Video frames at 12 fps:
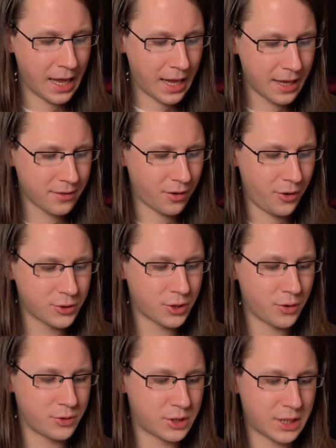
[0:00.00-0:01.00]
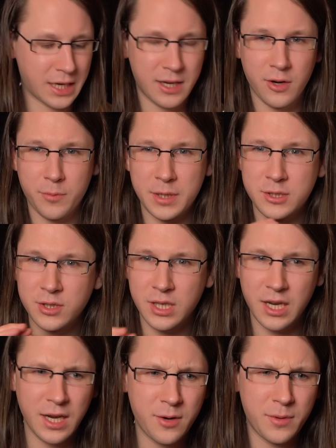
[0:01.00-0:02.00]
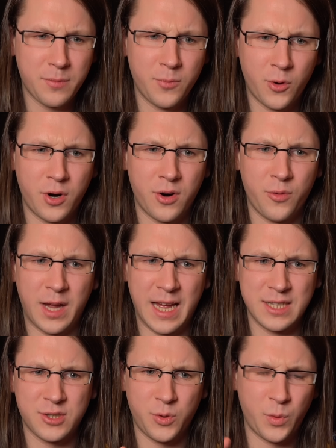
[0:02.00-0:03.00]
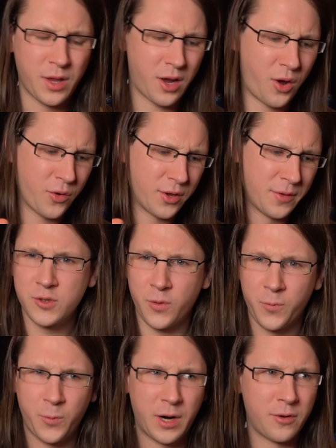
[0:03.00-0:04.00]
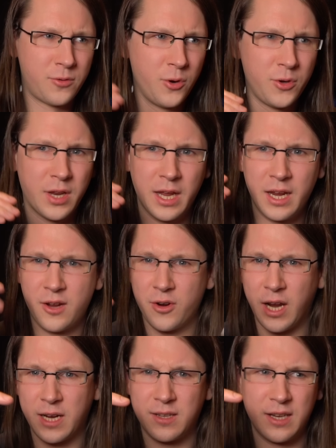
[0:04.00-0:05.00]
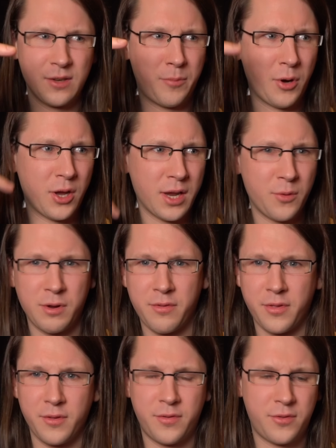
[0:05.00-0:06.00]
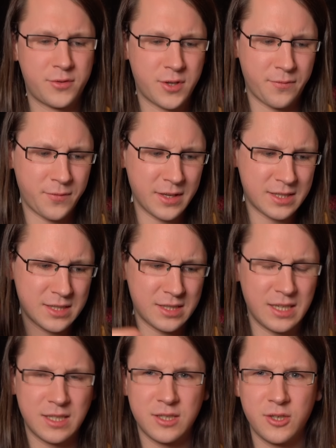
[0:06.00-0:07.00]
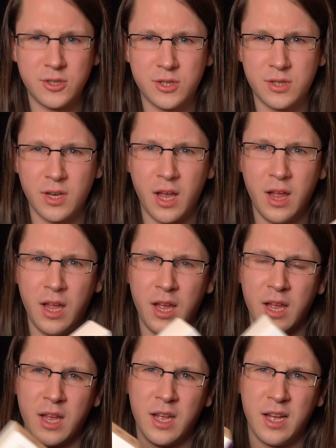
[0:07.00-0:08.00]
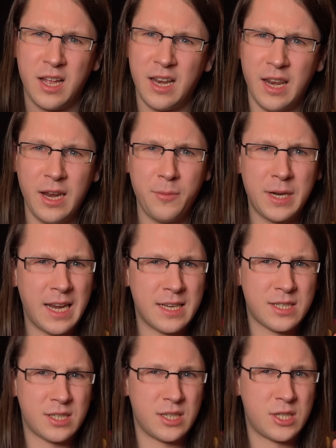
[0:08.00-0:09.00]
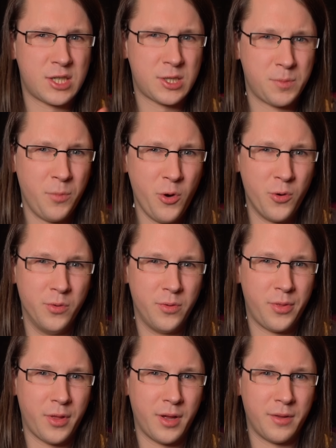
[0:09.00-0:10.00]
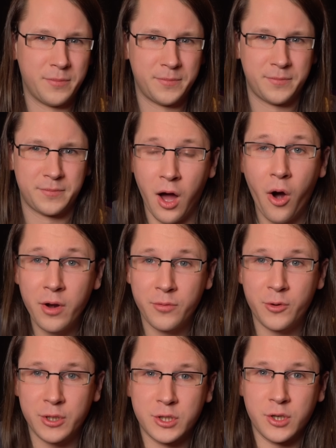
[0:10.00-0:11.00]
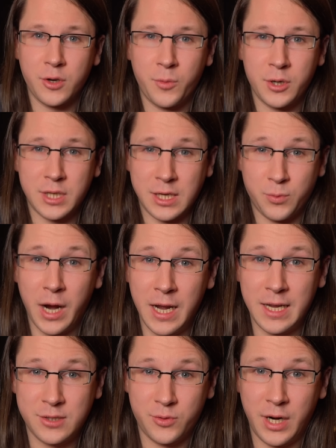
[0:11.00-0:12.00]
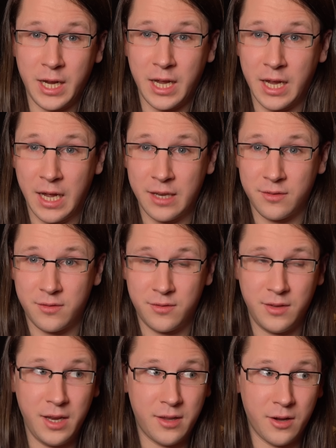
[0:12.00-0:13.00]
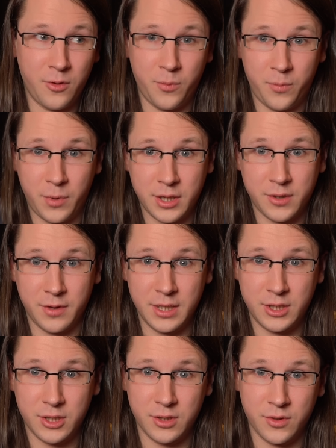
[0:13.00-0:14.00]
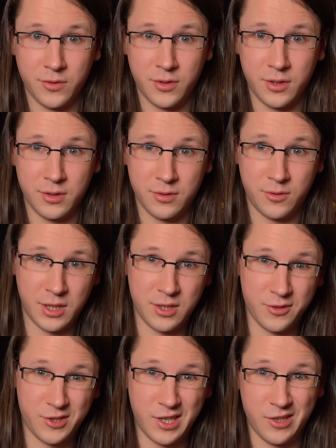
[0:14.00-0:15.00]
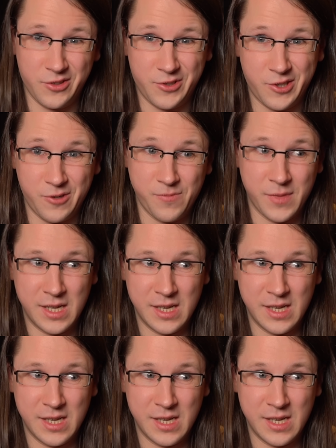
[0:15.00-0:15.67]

And also setting it up is just a little bit more of a hassle with all the software routing, connecting the plugin with the stuff. It's, it's just a little bit less smooth. Oh, and of course, SonarWorks has way less ringing and detail preservation on the original signal, so